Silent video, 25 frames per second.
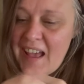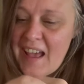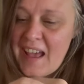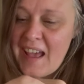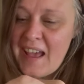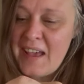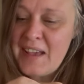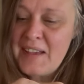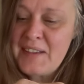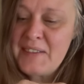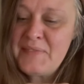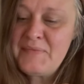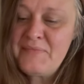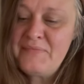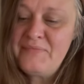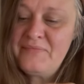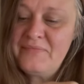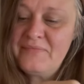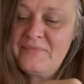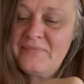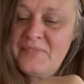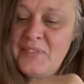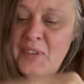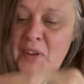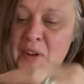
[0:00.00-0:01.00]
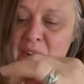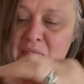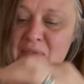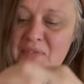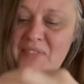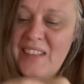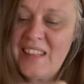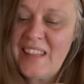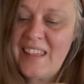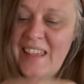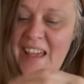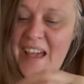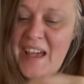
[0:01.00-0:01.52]
Um,
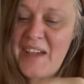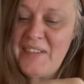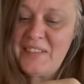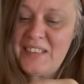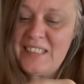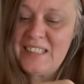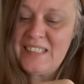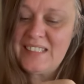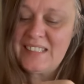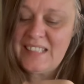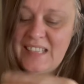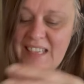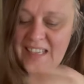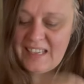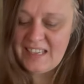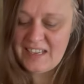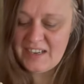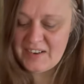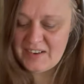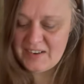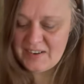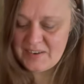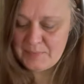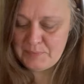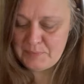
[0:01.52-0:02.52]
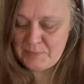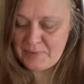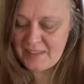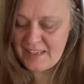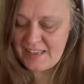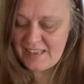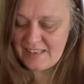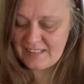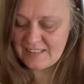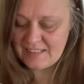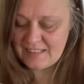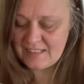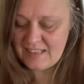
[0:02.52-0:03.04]
normally I would sit here and
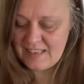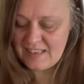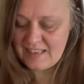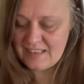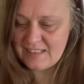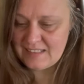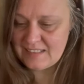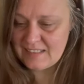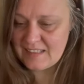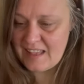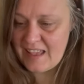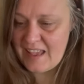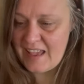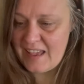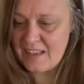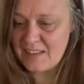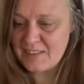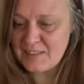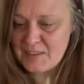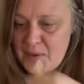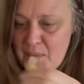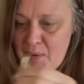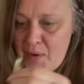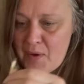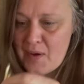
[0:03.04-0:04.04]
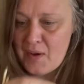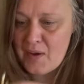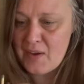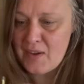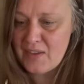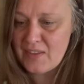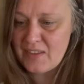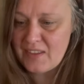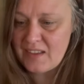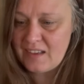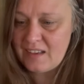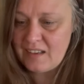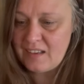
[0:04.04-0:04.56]
place these like so all
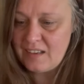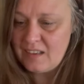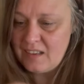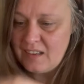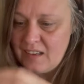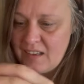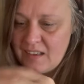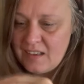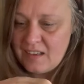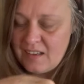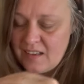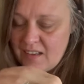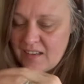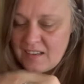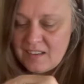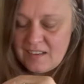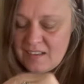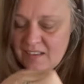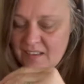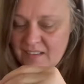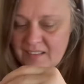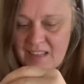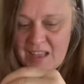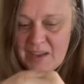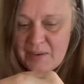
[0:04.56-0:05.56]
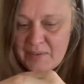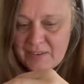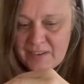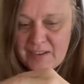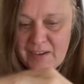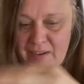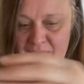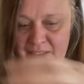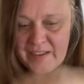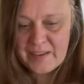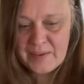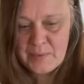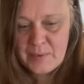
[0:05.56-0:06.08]
the, they were
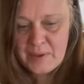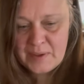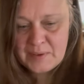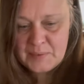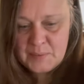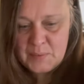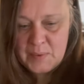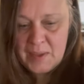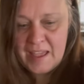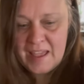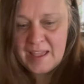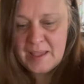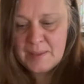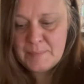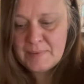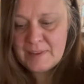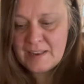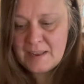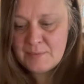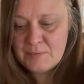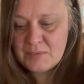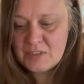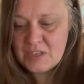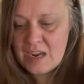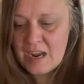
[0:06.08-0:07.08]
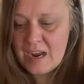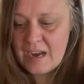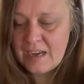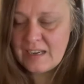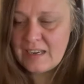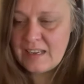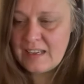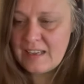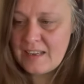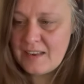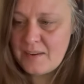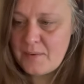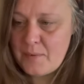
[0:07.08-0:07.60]
going one way, but I'm trying to
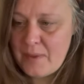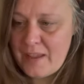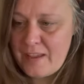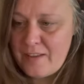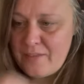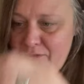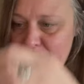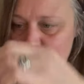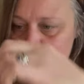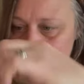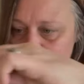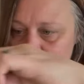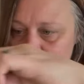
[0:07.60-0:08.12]
get away from